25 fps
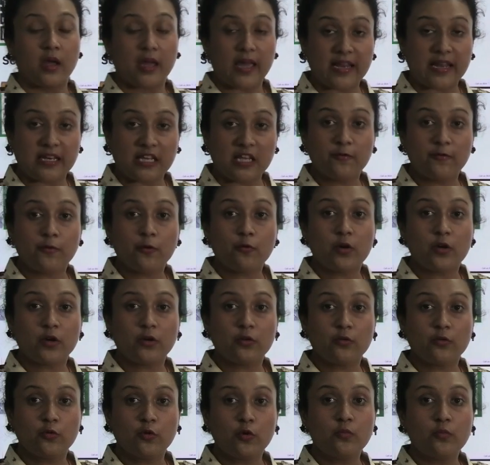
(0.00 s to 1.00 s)
And if you want
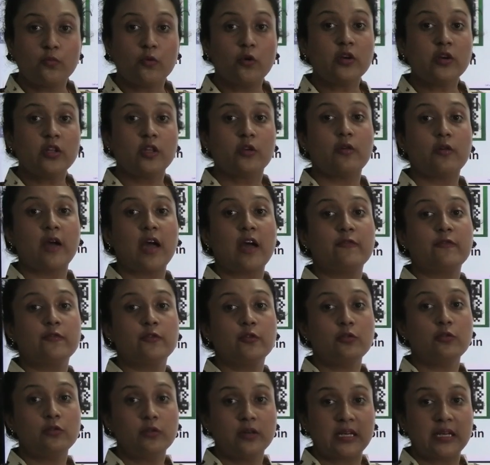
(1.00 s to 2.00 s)
to know more, you have
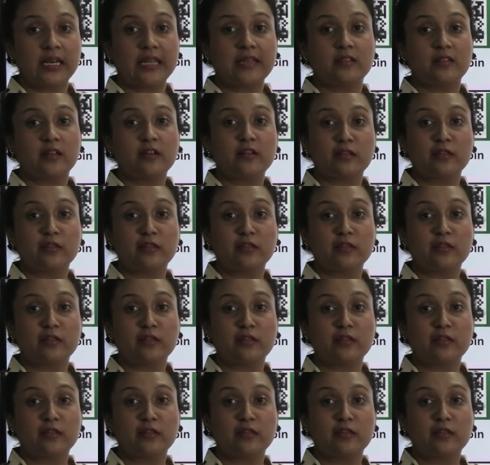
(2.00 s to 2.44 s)
to click the